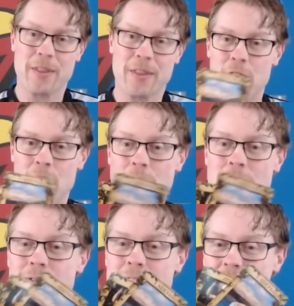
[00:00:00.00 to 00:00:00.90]
oodles
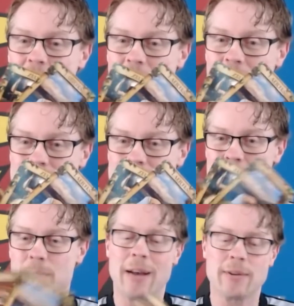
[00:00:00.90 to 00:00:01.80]
of cards come
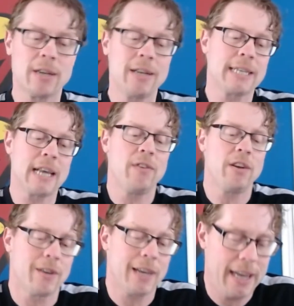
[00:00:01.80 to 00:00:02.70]
out. So let's have a look
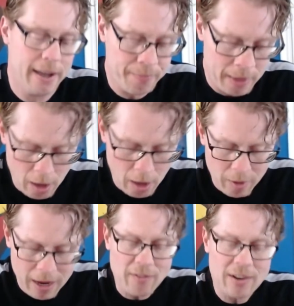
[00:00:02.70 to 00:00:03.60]
here. We have
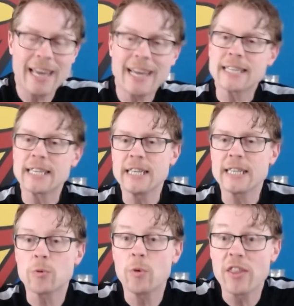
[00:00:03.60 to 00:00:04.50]
Laertes
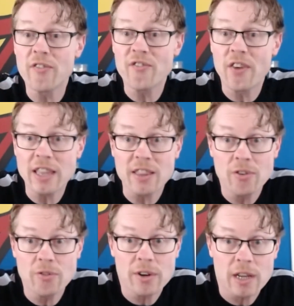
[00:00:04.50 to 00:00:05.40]
with
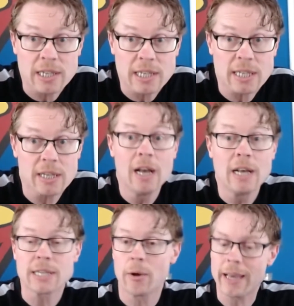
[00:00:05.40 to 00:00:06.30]
faithfulness.
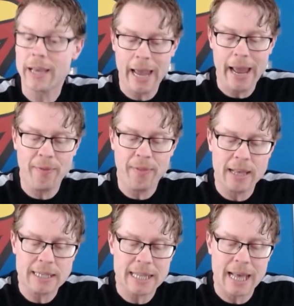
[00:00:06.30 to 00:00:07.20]
So again, there's
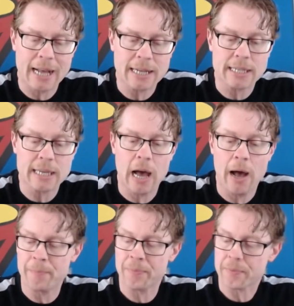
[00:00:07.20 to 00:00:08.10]
that
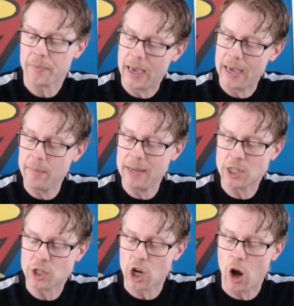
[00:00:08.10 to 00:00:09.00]
image
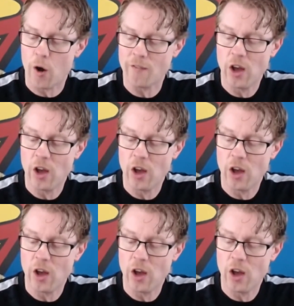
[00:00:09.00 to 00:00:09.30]
of